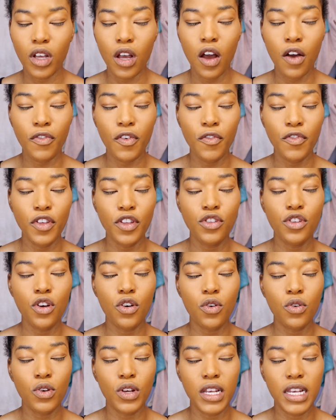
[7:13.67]
off of the
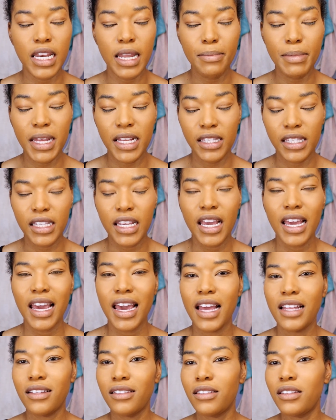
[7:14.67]
No Limits.
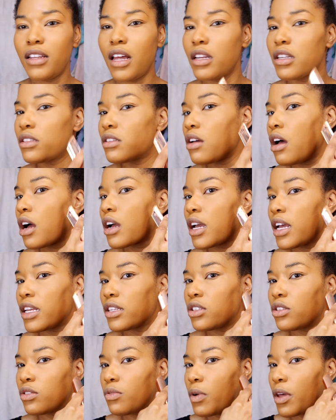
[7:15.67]
And there's a lot of talk
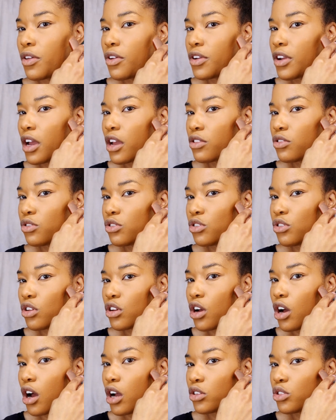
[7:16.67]
as to whether or not you
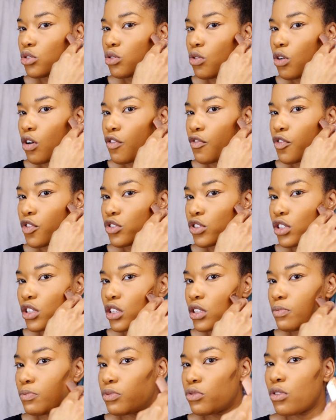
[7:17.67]
should contour
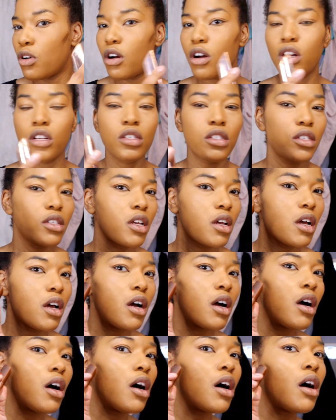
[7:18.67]
versus bronze.
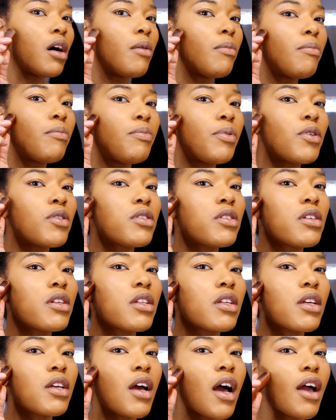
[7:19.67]

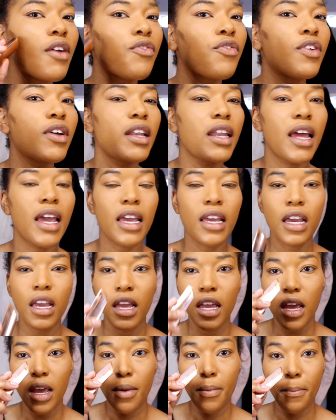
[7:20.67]
Personally, I feel like
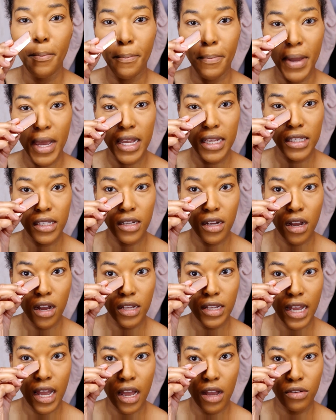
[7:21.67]
based
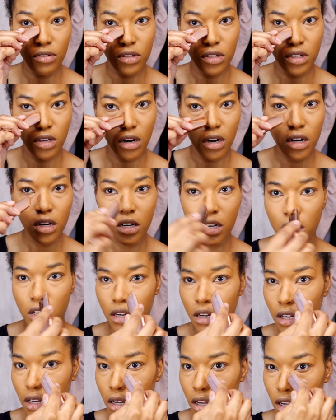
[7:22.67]
on how
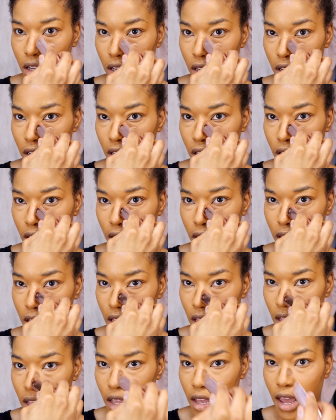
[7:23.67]
dark
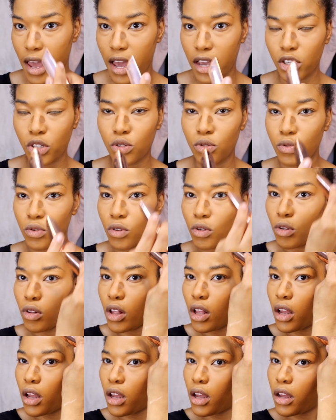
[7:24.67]
the
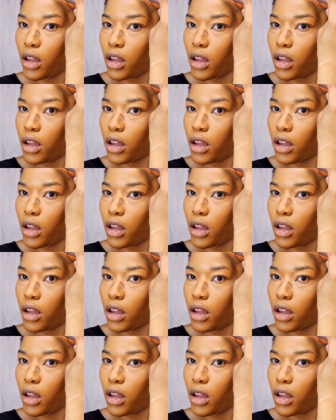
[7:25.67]
actual